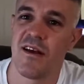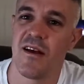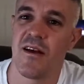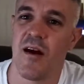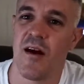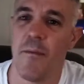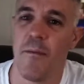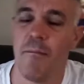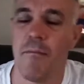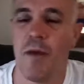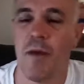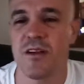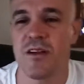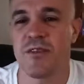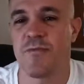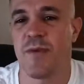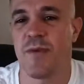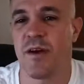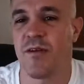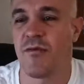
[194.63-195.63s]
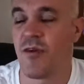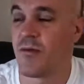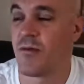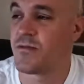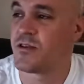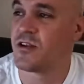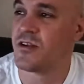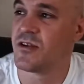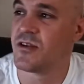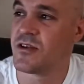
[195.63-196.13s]
a much better
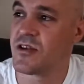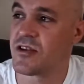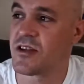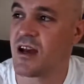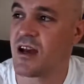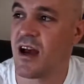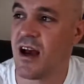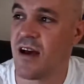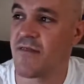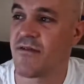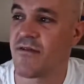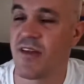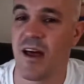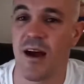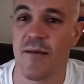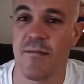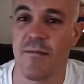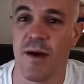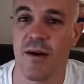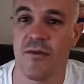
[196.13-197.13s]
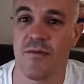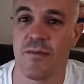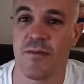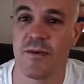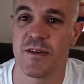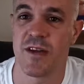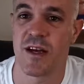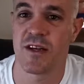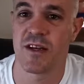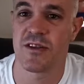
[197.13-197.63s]
option just to have that mouth
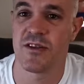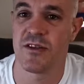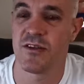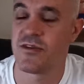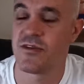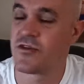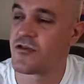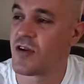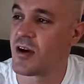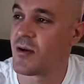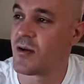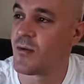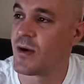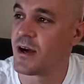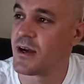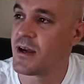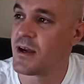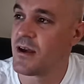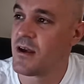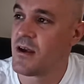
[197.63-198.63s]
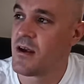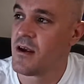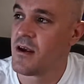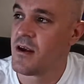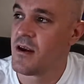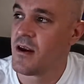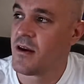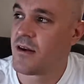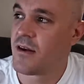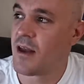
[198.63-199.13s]
protection straight away.
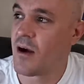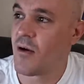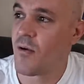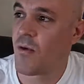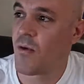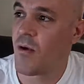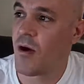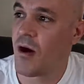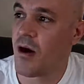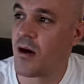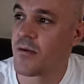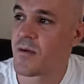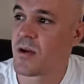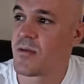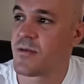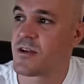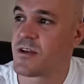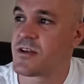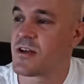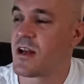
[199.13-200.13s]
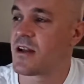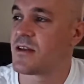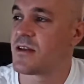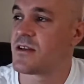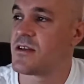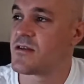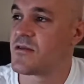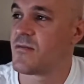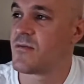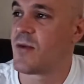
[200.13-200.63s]
Now, I'm going to be selling
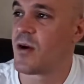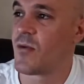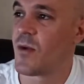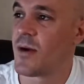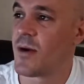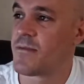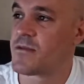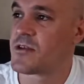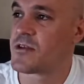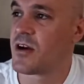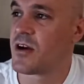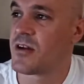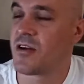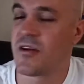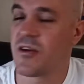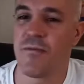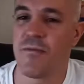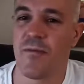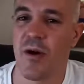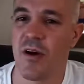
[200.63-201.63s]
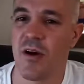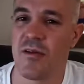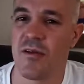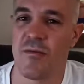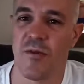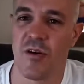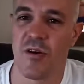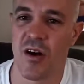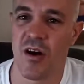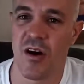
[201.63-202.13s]
these on my website. You can buy them
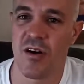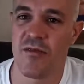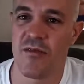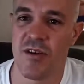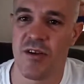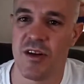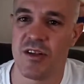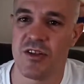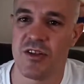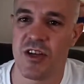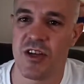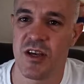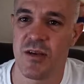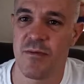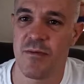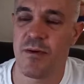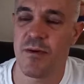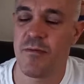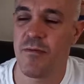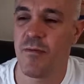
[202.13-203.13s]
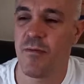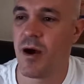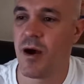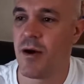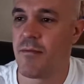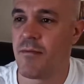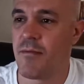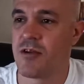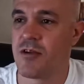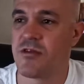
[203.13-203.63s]
online really cheap.
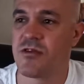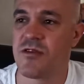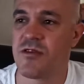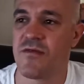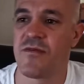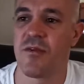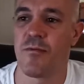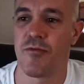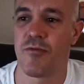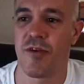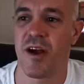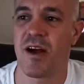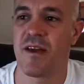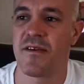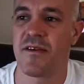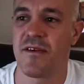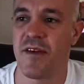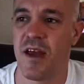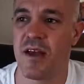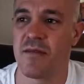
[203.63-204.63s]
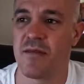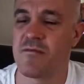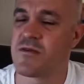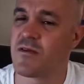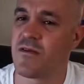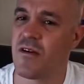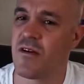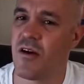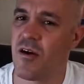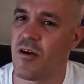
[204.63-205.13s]
Most of the brand names
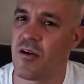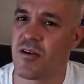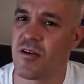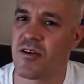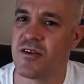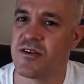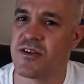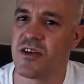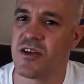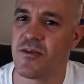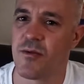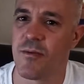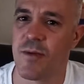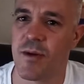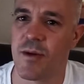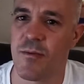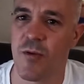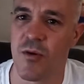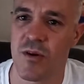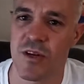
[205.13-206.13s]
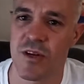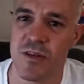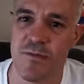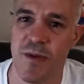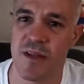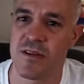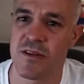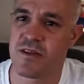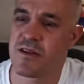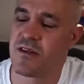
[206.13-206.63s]
are considerably more
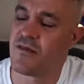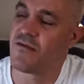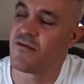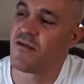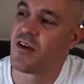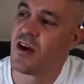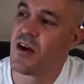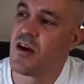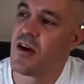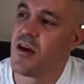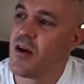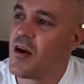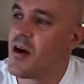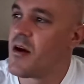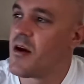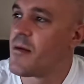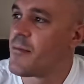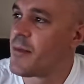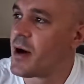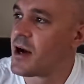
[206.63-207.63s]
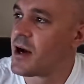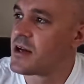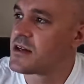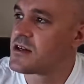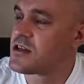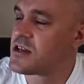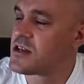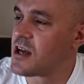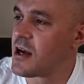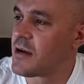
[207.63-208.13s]
expensive,
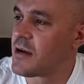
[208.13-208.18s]
but